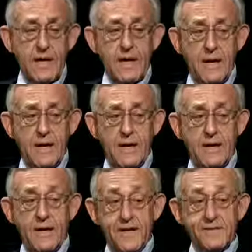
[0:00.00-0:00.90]

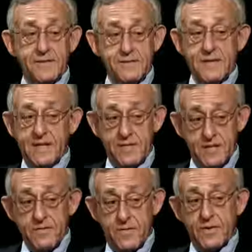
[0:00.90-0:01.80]
And that's
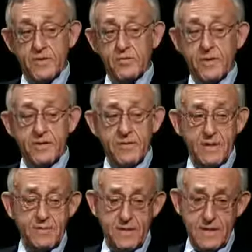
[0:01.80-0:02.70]
it for each one of
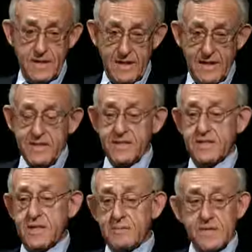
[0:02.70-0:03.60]
them, unless
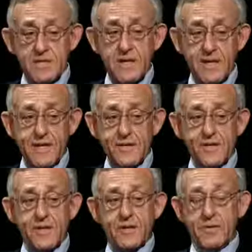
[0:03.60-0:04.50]
at some
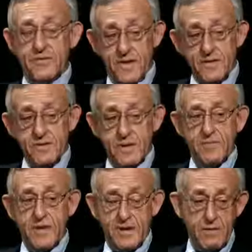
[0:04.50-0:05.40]
stage we found
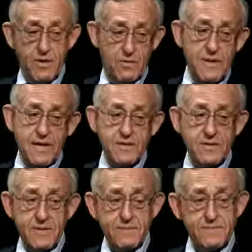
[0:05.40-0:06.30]
something and go back
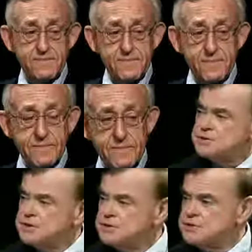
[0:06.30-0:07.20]
to them. How
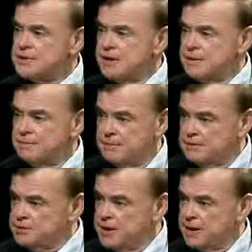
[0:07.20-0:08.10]
is this
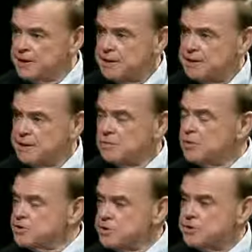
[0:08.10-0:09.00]
genetic
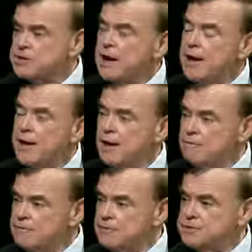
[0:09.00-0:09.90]
research
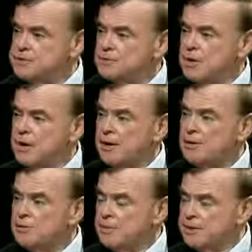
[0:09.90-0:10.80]
helpful to
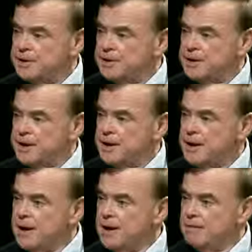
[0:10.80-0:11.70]
our women and
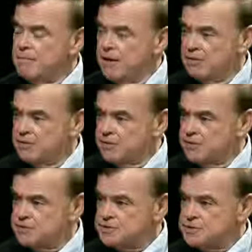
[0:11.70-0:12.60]
male
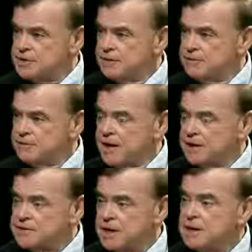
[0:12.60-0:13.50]
veterans in the
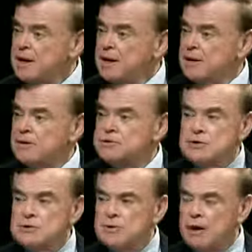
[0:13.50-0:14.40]
United States? And
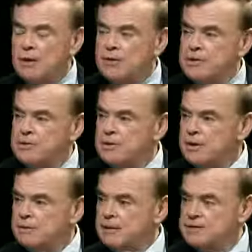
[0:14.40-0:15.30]
also, are you,
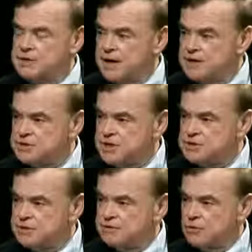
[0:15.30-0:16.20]
is it age
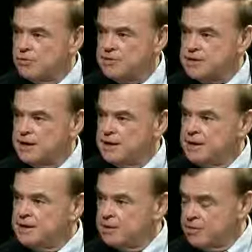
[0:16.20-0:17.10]
sensitive or is any
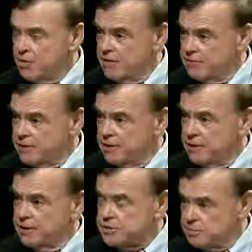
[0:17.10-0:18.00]
demographic eligible?